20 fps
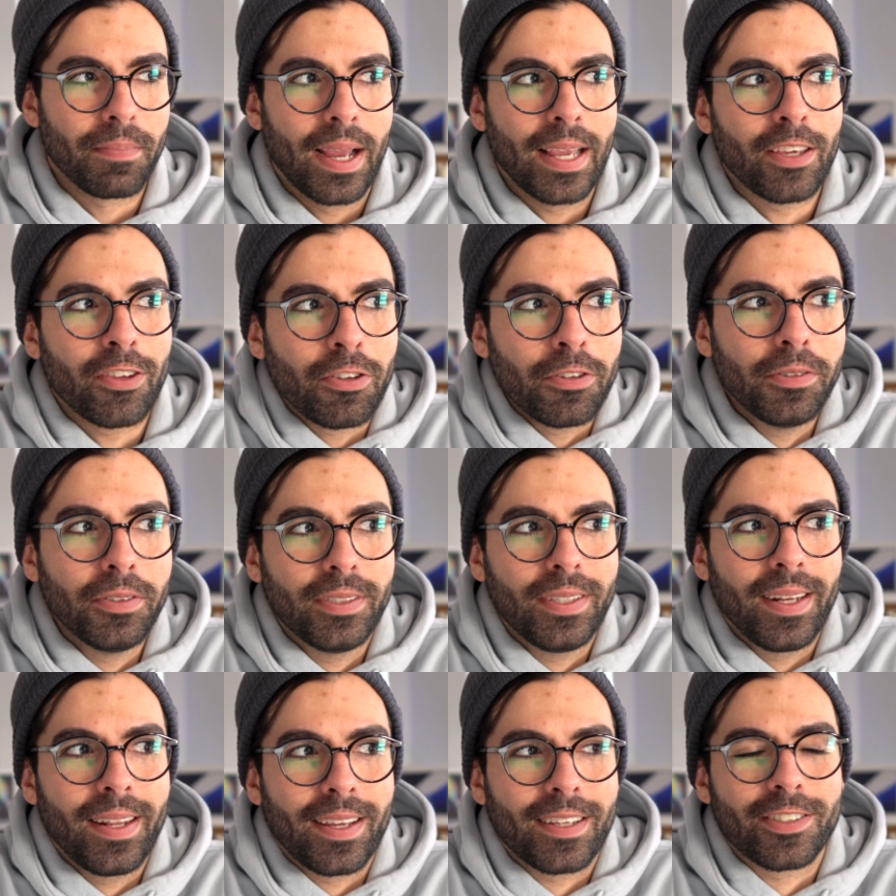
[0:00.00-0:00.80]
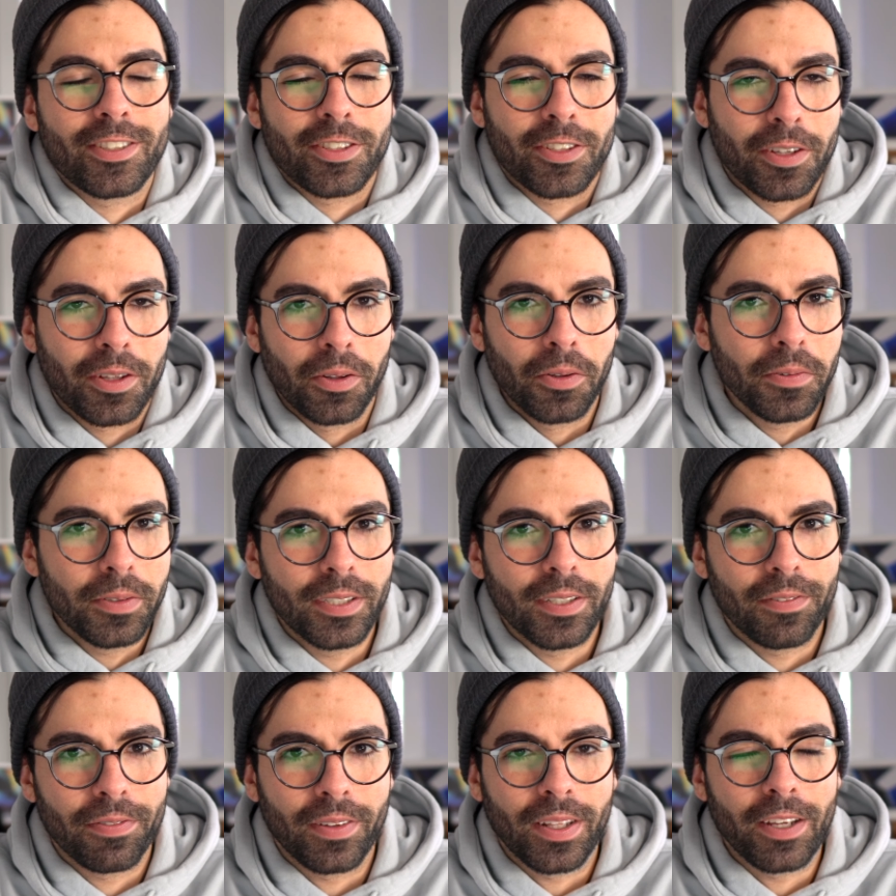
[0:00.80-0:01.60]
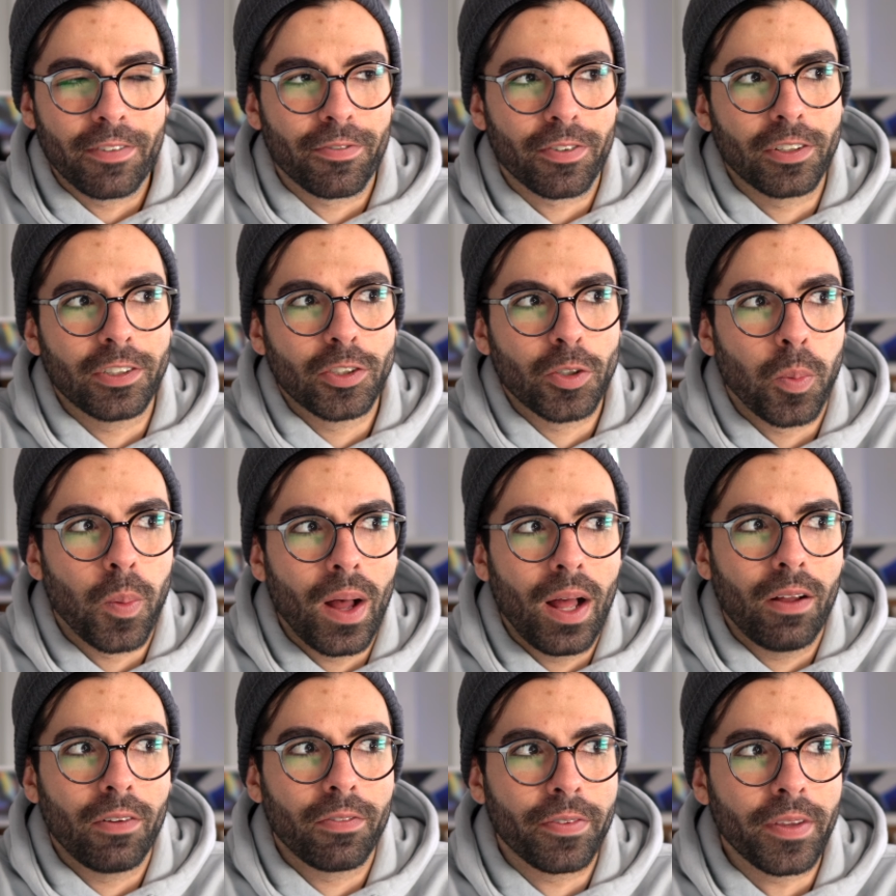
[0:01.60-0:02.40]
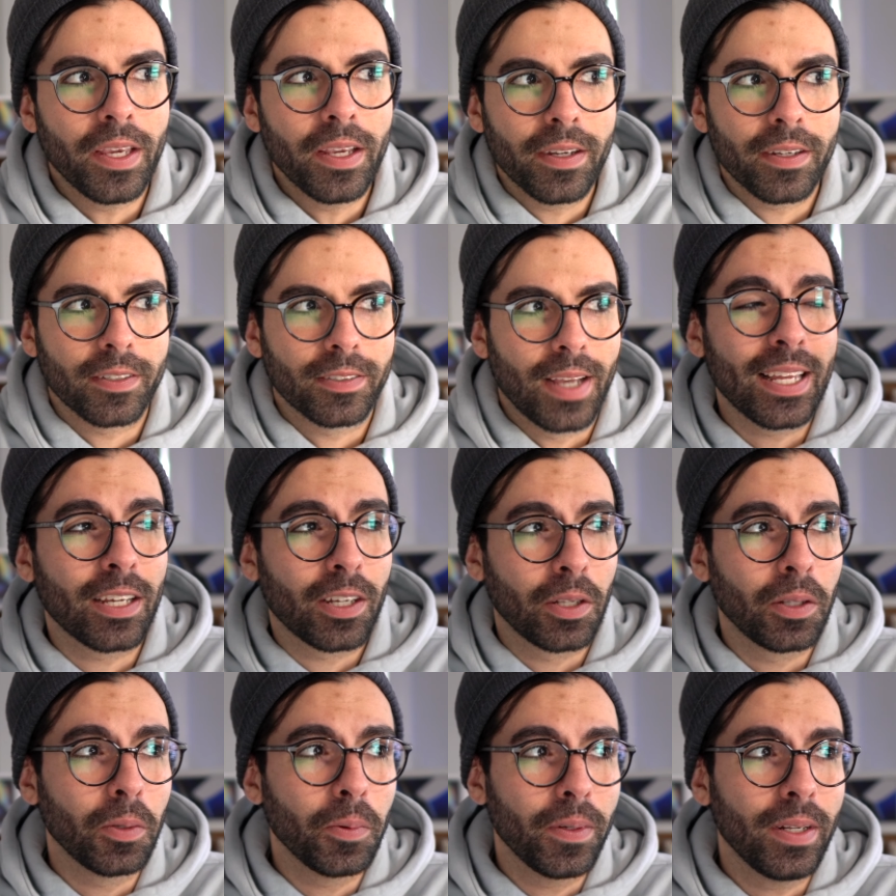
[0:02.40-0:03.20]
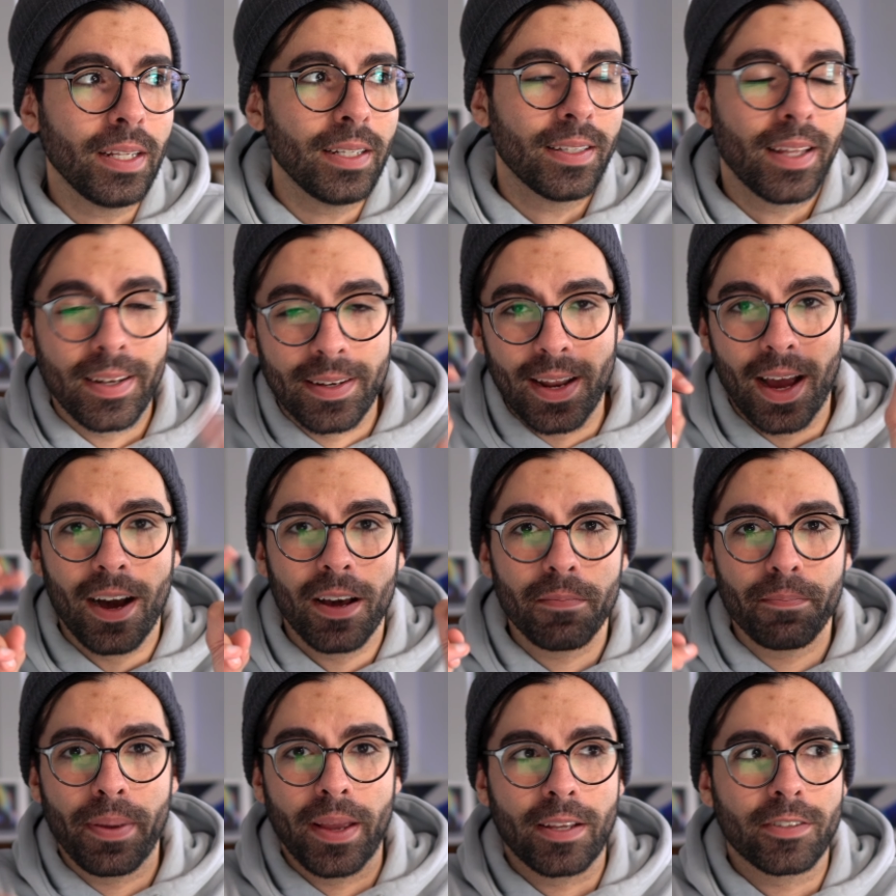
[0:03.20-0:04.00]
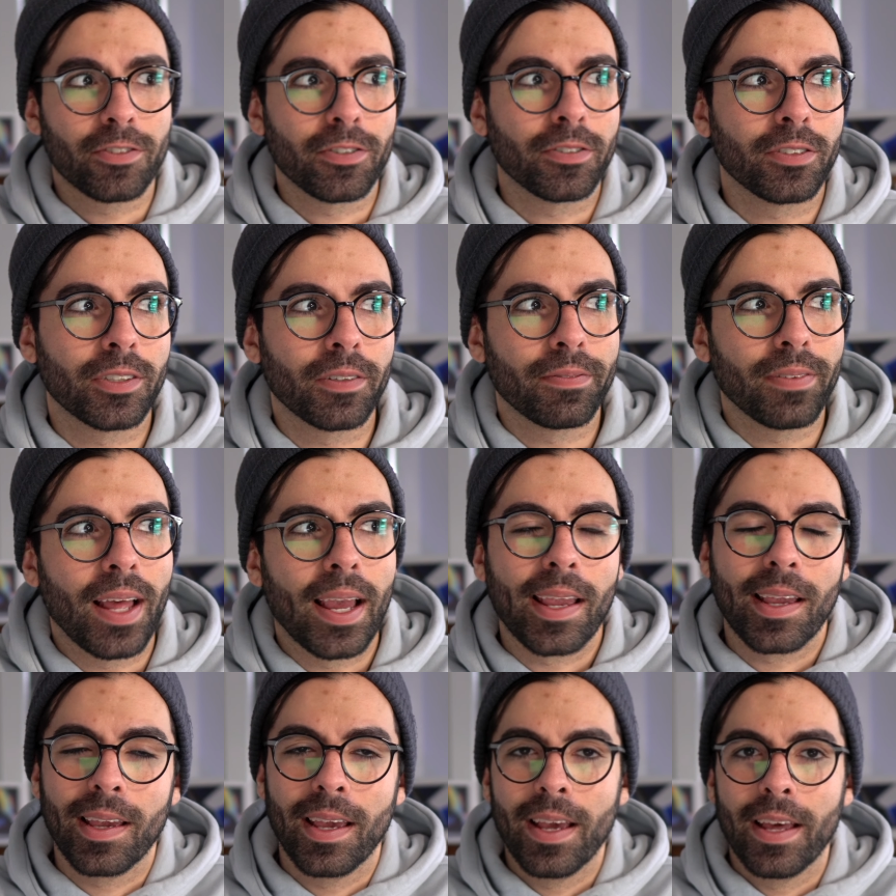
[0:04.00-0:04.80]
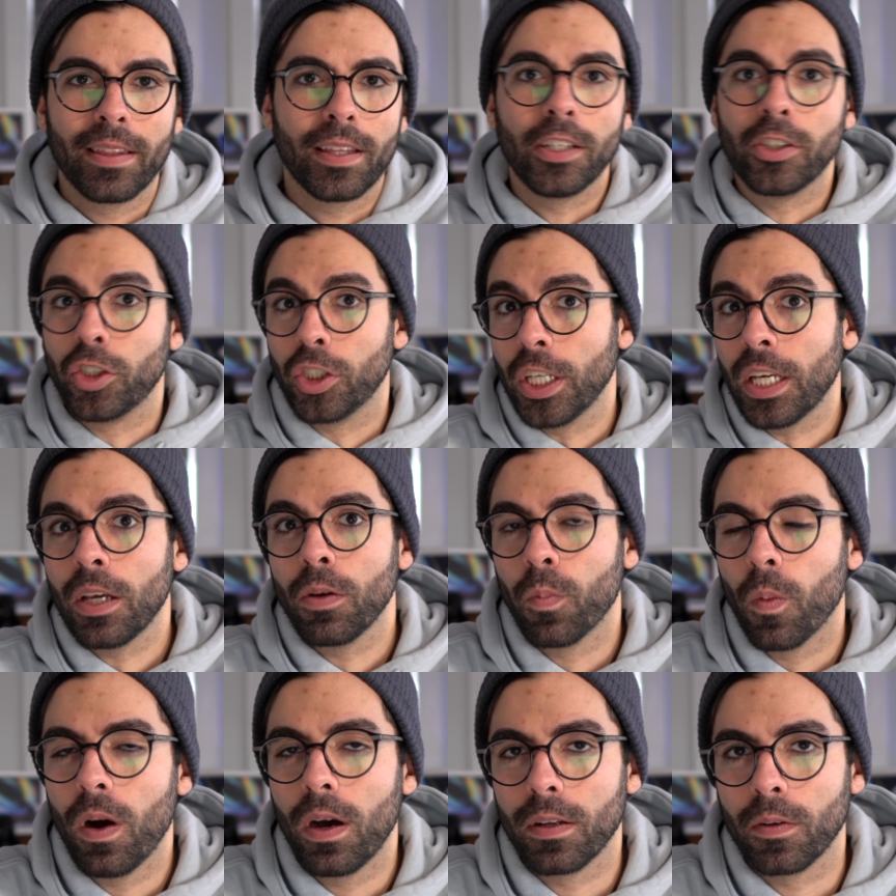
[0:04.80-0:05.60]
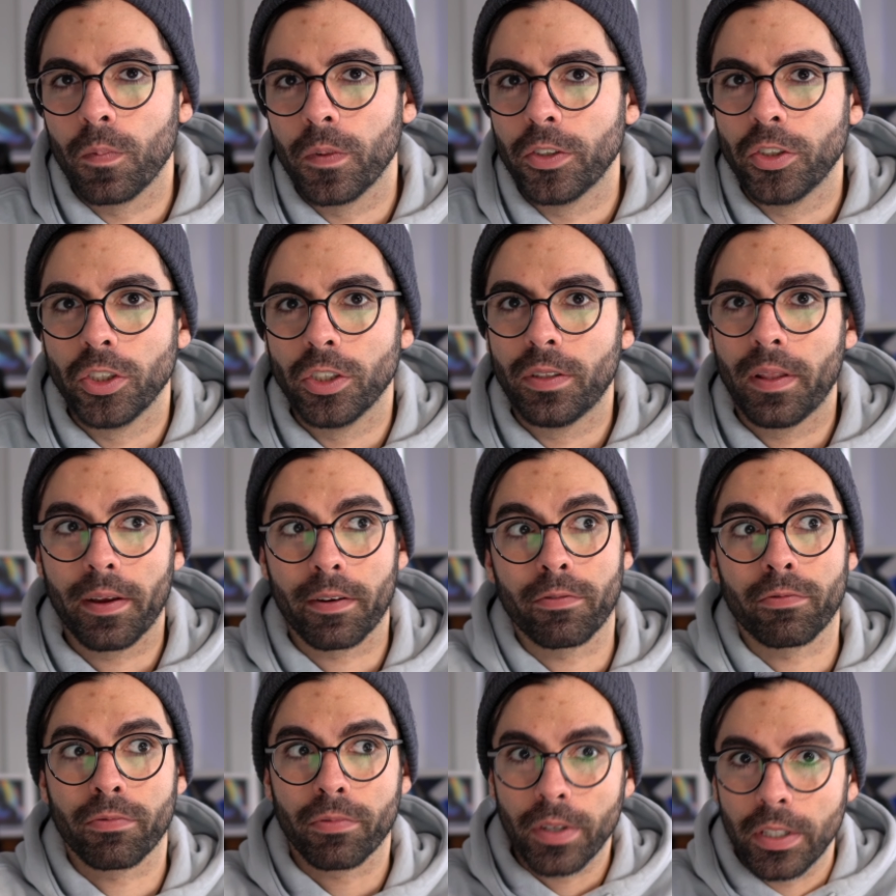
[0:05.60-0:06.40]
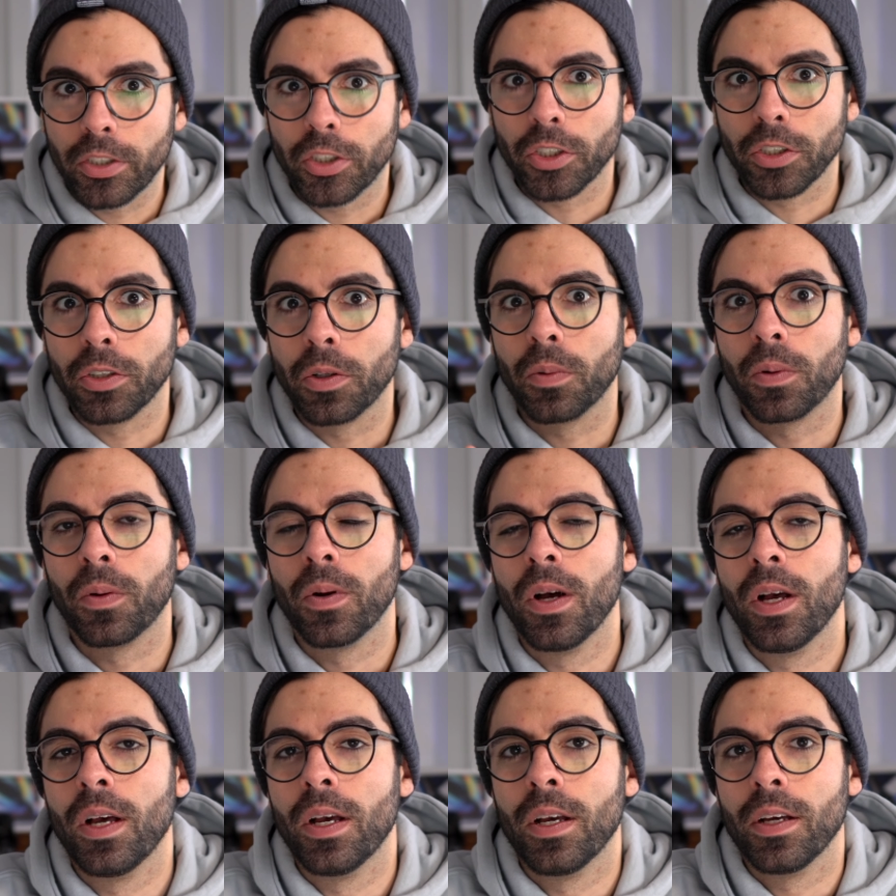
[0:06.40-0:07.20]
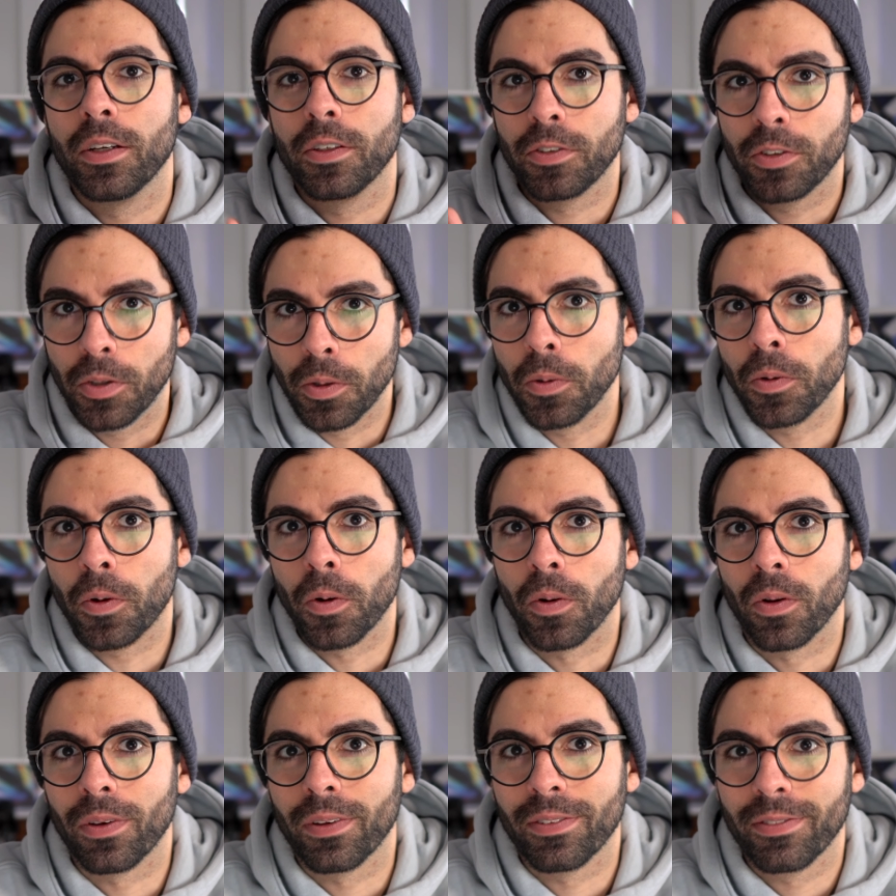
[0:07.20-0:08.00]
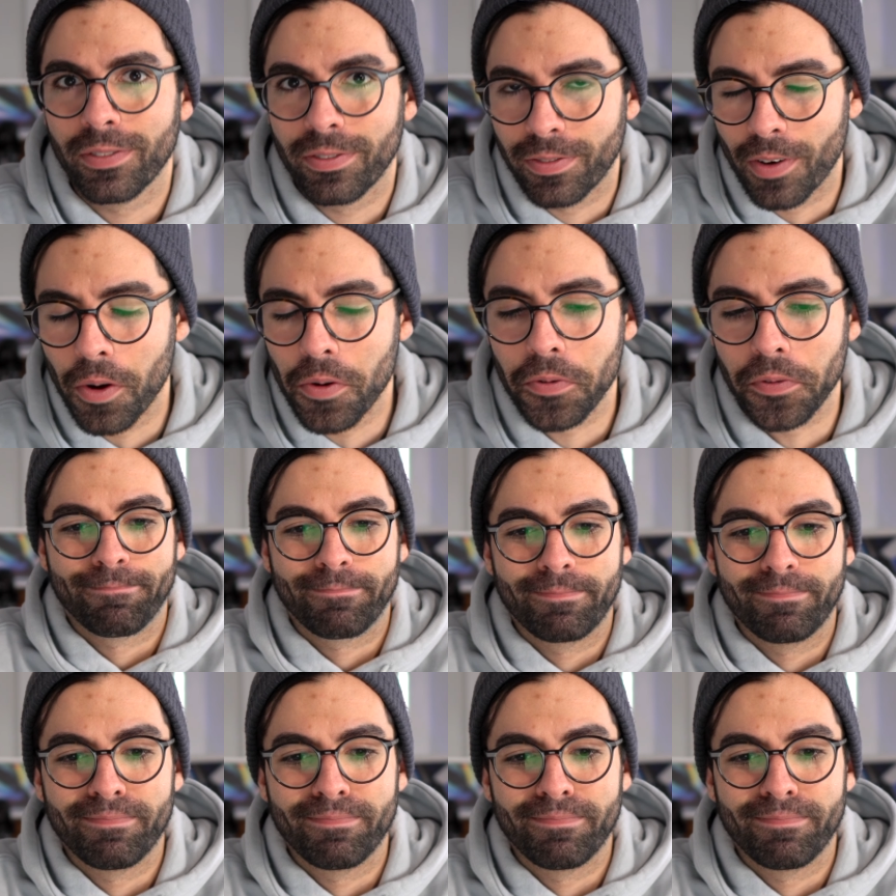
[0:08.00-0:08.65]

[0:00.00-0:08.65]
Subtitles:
I used it exclusively for 12 years, including the non-pixels of like the G1, which is the original Google phone.